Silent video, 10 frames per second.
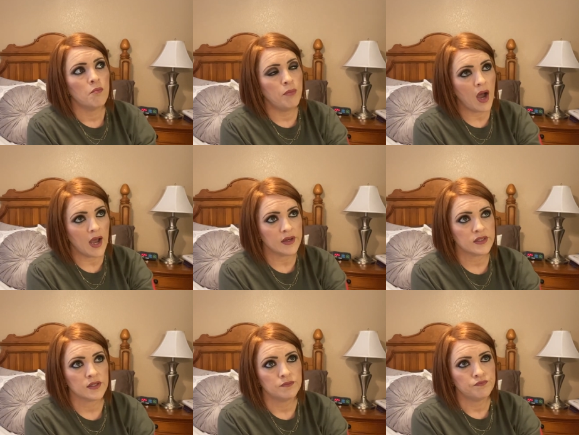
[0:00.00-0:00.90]

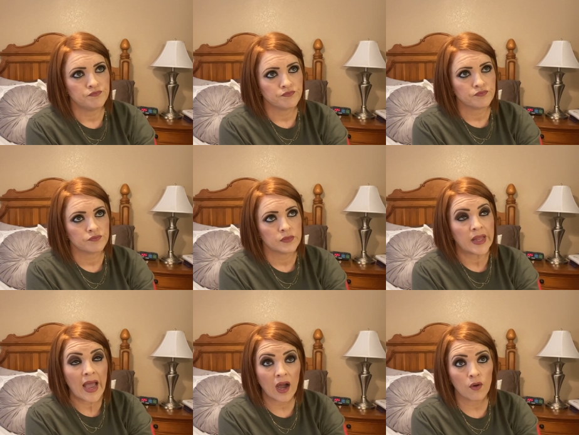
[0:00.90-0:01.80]
But
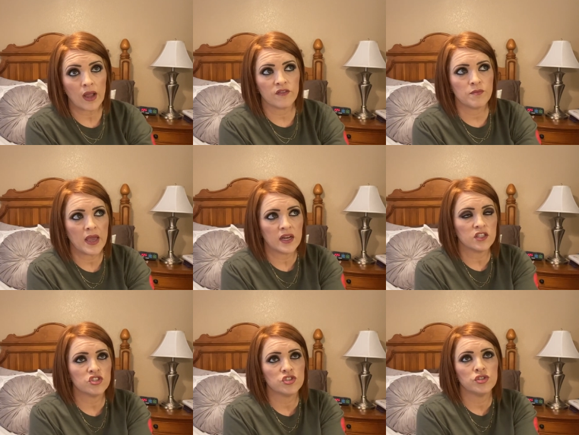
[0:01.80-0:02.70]
now I've managed